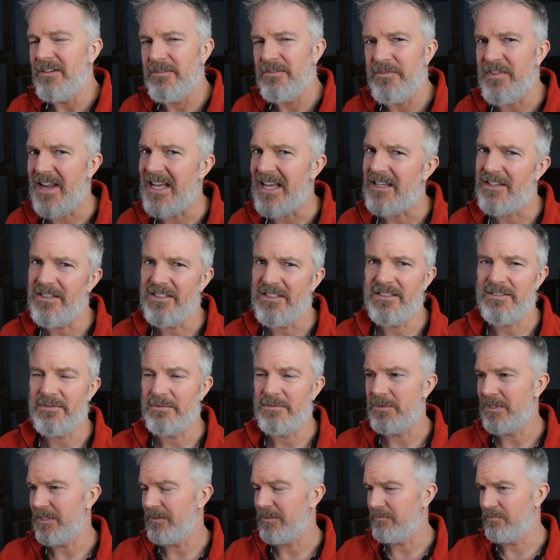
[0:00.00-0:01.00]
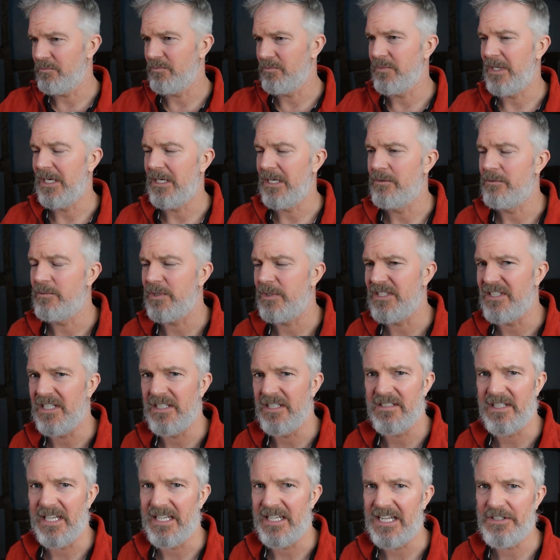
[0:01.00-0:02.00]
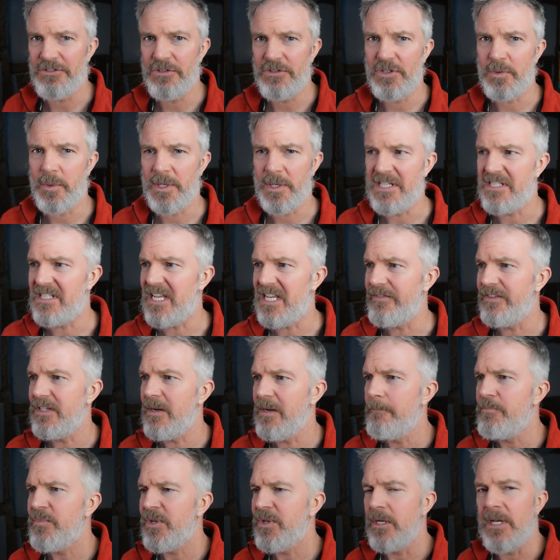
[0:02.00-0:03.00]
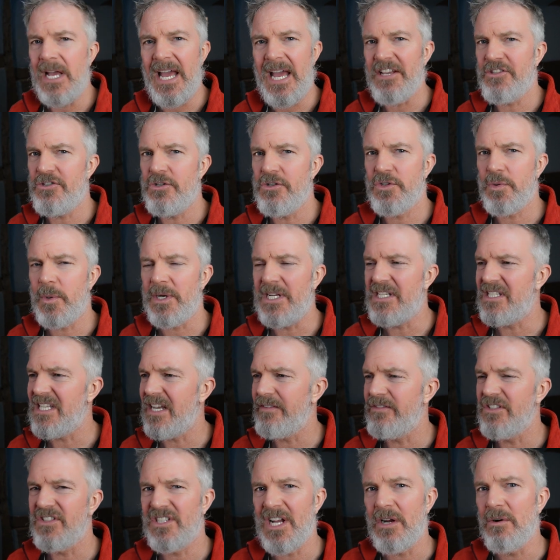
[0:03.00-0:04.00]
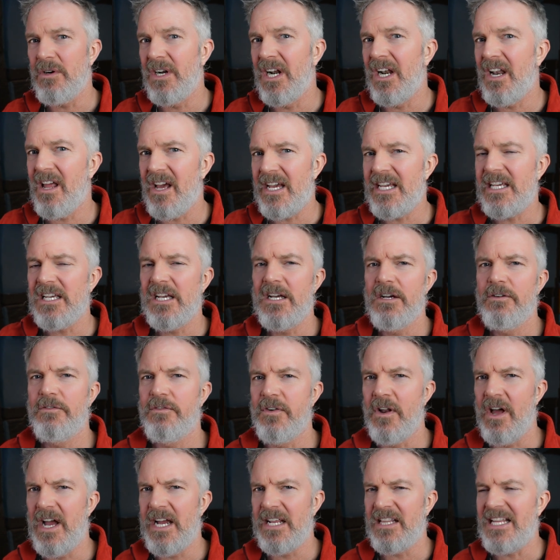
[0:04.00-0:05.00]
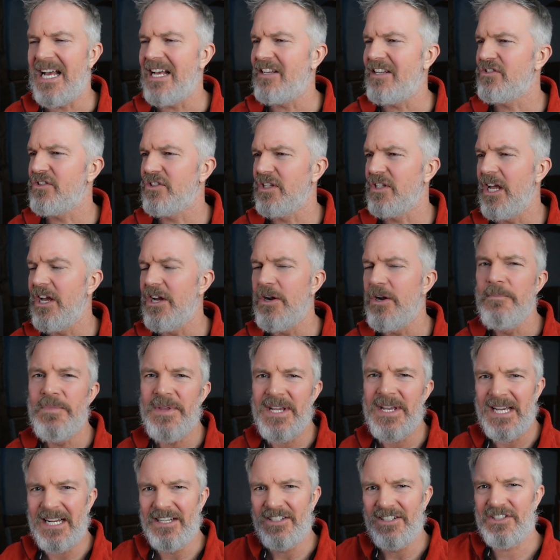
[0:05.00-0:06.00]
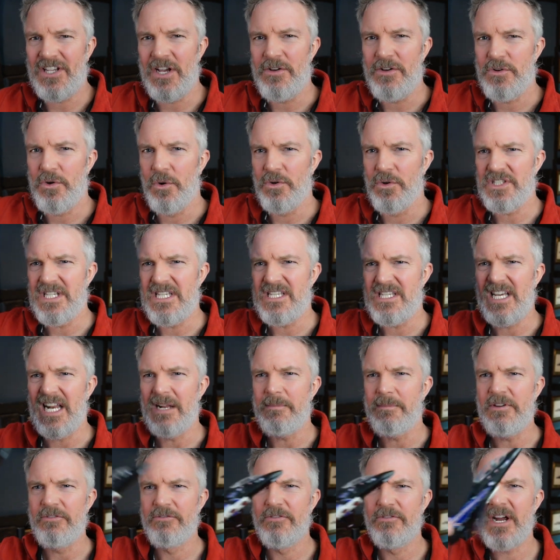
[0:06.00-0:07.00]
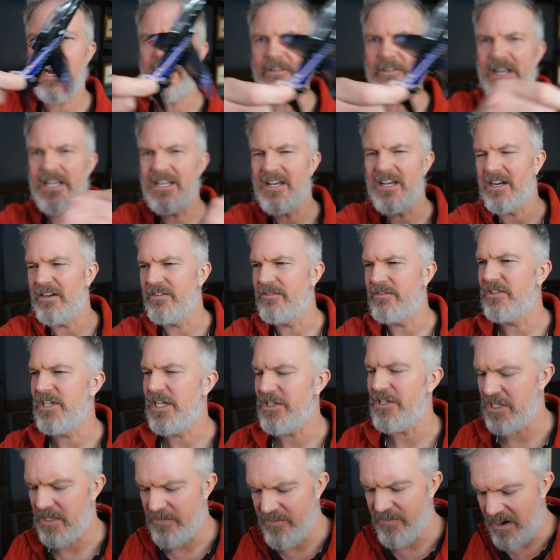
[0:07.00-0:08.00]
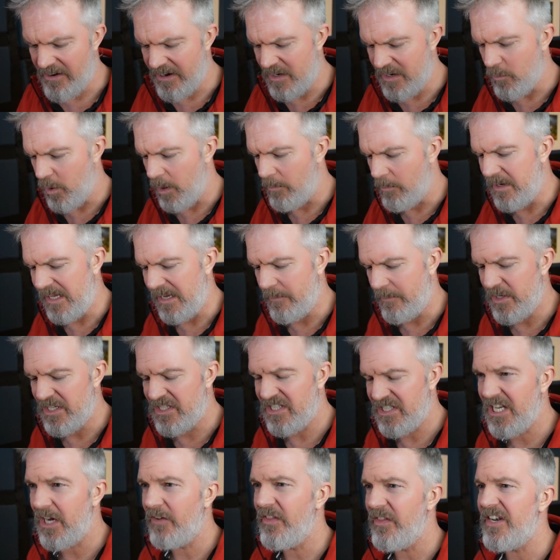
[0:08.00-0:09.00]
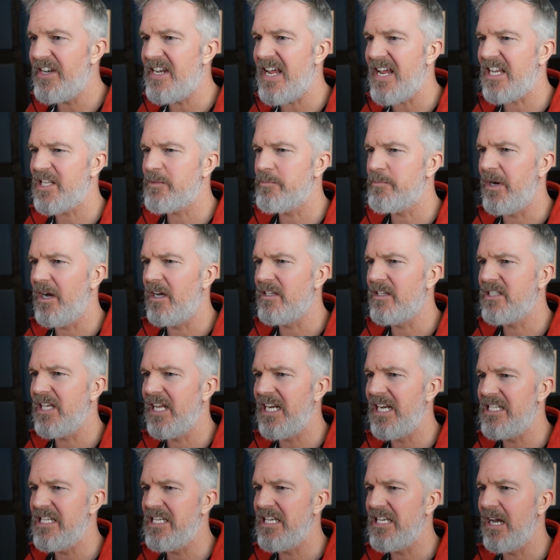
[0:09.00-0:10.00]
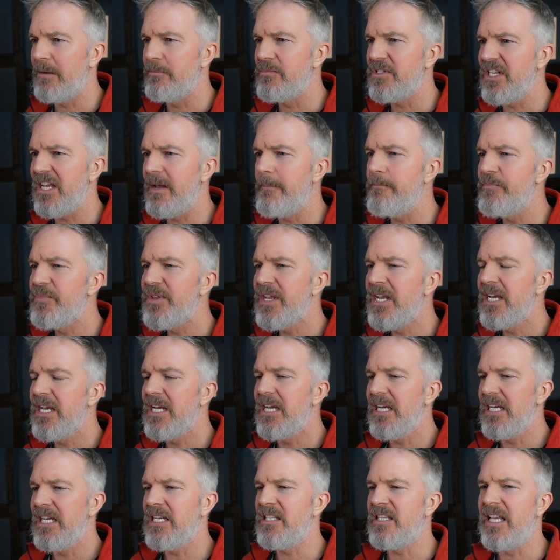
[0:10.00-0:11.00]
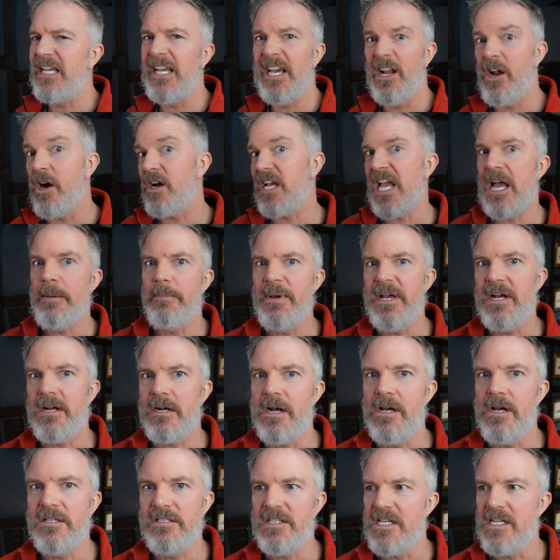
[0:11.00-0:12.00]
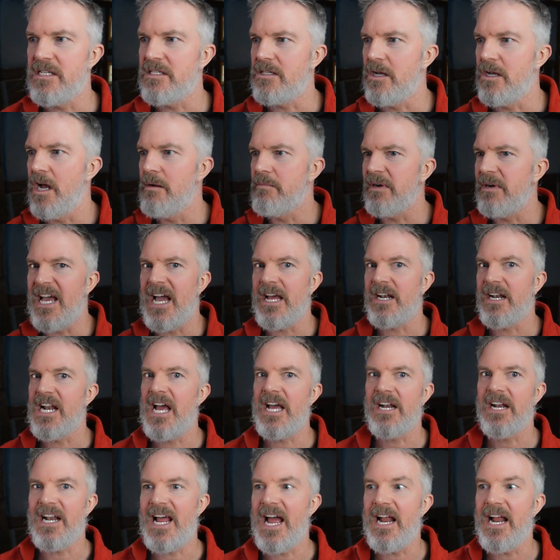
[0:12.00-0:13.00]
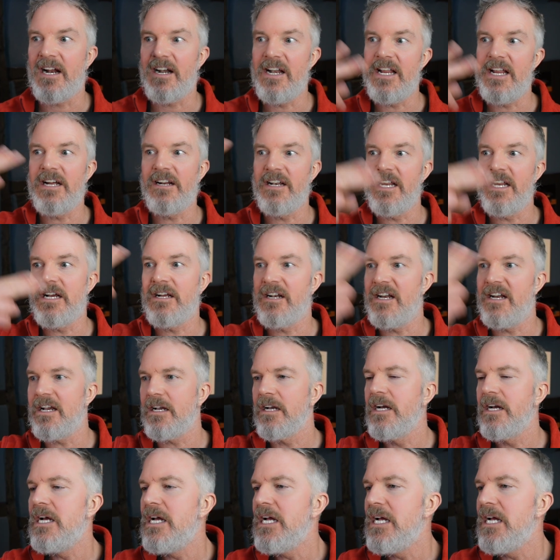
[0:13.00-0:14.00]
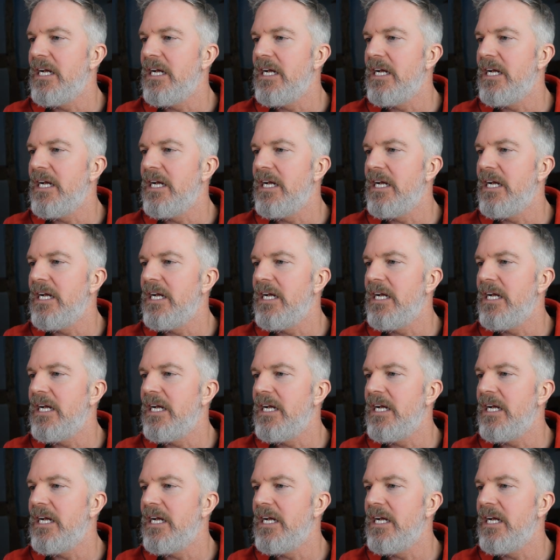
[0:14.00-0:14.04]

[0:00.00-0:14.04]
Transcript: Flankers, well, what is this thing? SU-27. SU-27s don't like flying that slow, and a slow course is going to be very kind of dishy, very wobbly. And we see on the next pass then as he comes in, he's thinking, I'll get a bit close this time, lad, lad, lad, click, click, click.